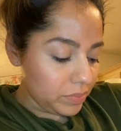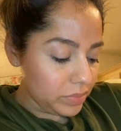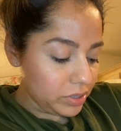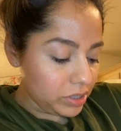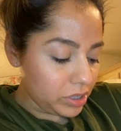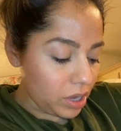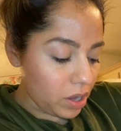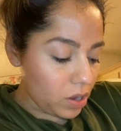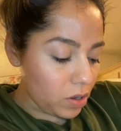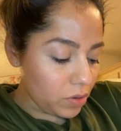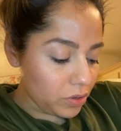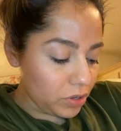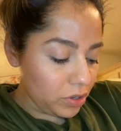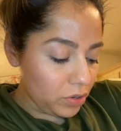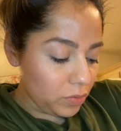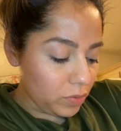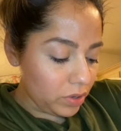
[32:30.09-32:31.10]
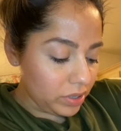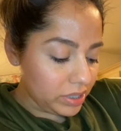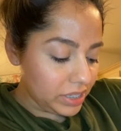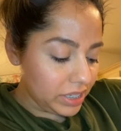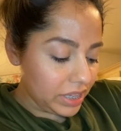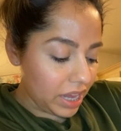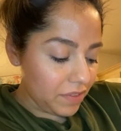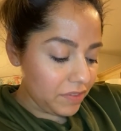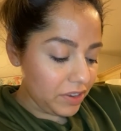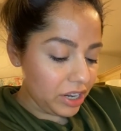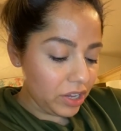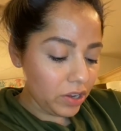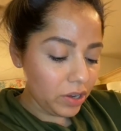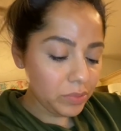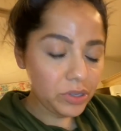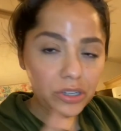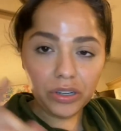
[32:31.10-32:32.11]
So you will see that
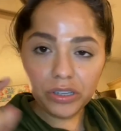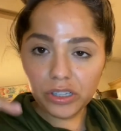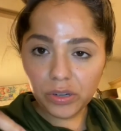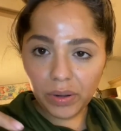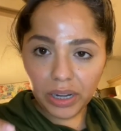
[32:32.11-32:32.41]
video. I'm sure it's